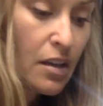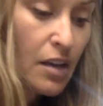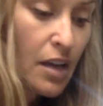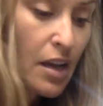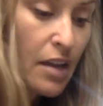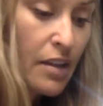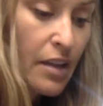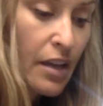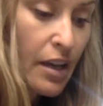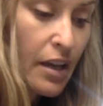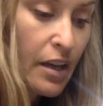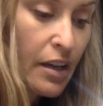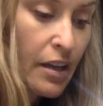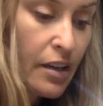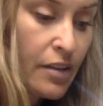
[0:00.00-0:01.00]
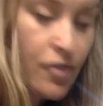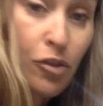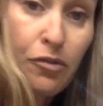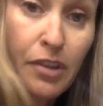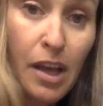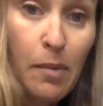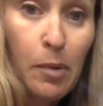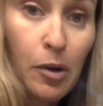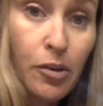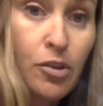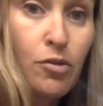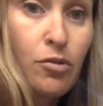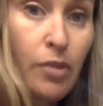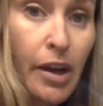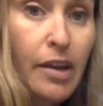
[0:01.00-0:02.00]
And then, so for that part, you
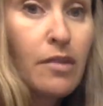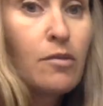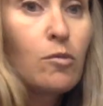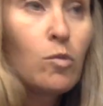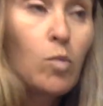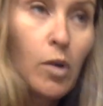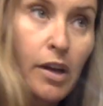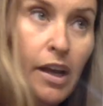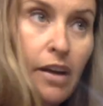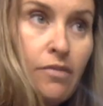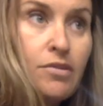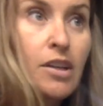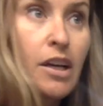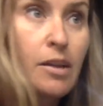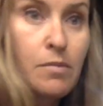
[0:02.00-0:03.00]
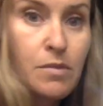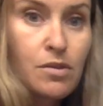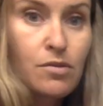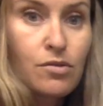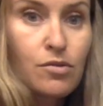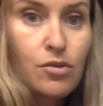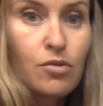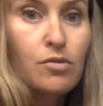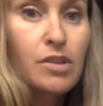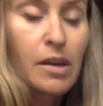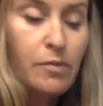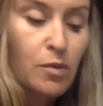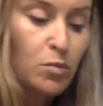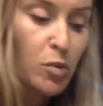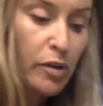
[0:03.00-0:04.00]
would write 1/2 times 2
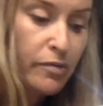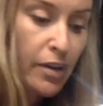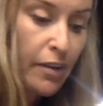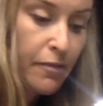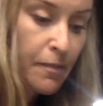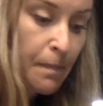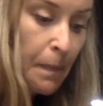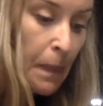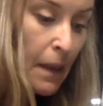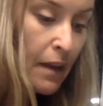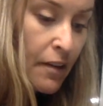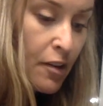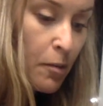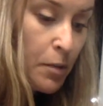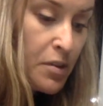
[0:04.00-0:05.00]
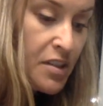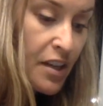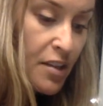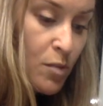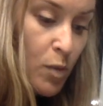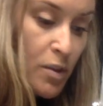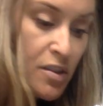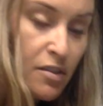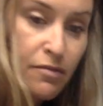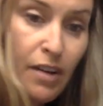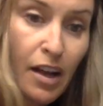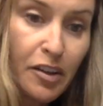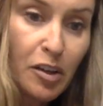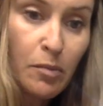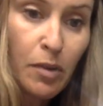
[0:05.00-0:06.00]
times 1.5. Number 6, what's the
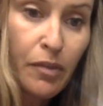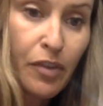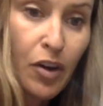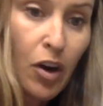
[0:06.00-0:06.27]
volume of the